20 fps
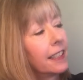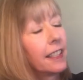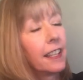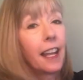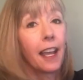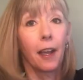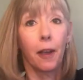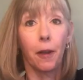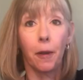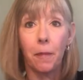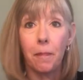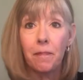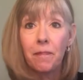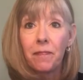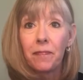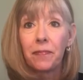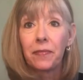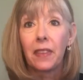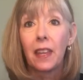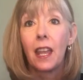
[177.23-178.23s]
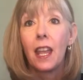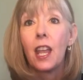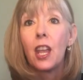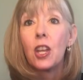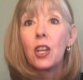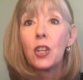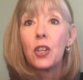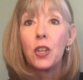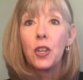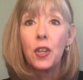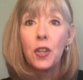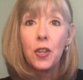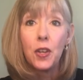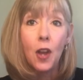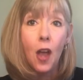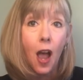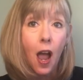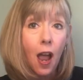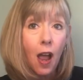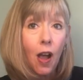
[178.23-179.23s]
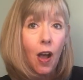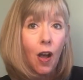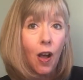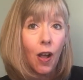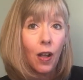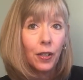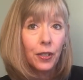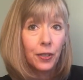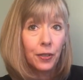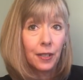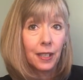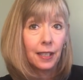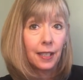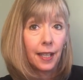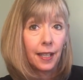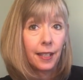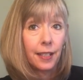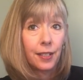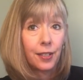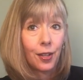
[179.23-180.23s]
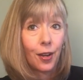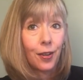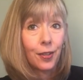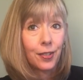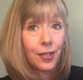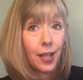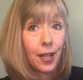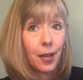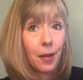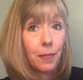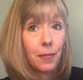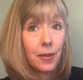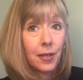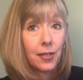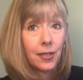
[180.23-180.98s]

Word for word: Now, not all ukuleles are set up the